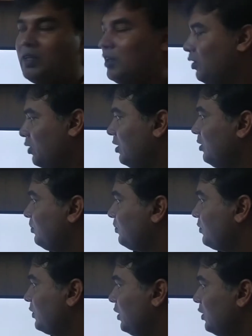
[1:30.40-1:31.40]
Okay,
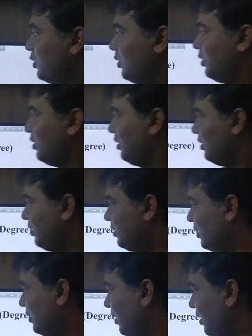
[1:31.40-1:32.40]
so these are
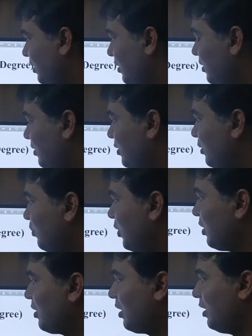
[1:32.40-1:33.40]
the simple
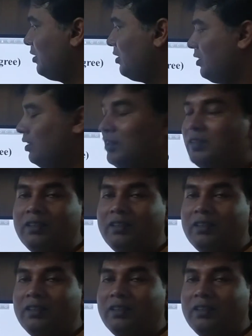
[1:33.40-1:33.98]
criteria